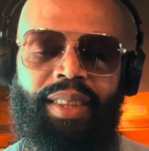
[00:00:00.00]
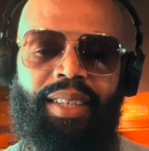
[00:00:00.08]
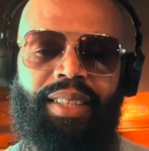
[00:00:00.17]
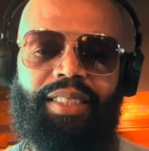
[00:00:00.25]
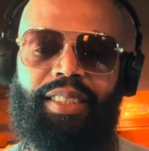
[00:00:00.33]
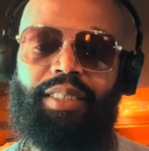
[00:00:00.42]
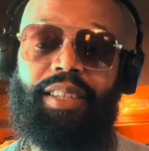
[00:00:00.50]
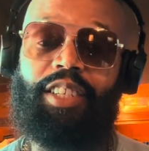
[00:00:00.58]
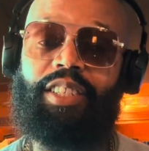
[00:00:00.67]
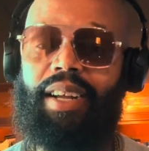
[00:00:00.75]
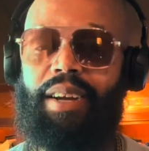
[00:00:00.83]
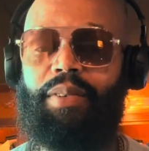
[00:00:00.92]
if she's gonna
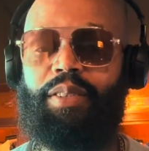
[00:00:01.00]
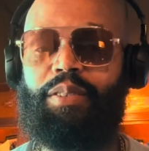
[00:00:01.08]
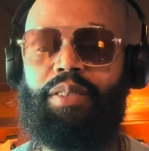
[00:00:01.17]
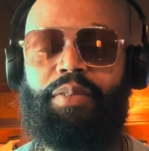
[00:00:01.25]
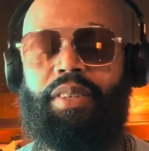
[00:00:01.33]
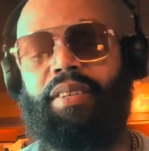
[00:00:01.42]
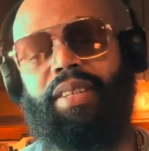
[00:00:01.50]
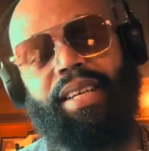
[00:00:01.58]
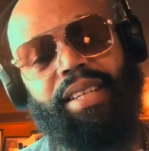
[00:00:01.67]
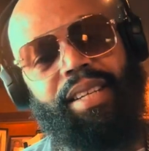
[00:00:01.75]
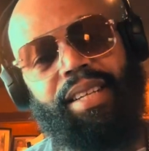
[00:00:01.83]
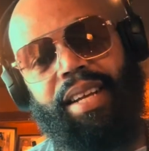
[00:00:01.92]
share with you,
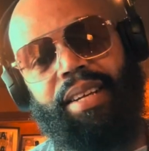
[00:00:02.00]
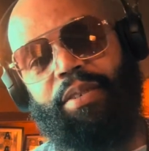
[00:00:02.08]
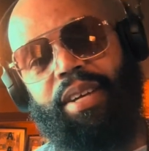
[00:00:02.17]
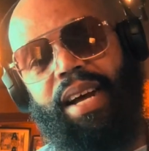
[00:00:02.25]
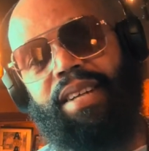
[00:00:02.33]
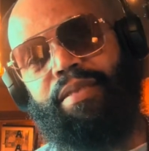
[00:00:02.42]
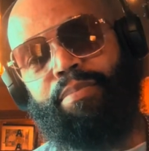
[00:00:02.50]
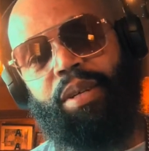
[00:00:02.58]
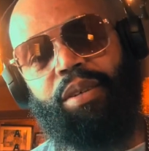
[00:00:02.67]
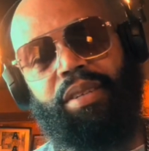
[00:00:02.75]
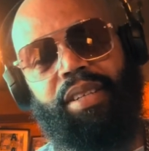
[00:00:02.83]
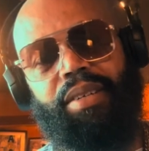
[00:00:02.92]
like you guys are
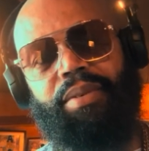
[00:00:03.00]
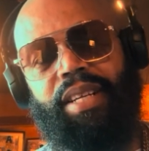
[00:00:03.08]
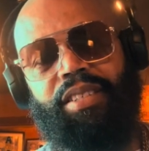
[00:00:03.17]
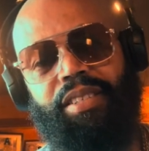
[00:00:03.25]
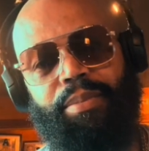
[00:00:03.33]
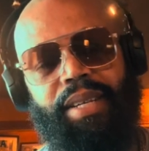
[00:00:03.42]
building a relationship,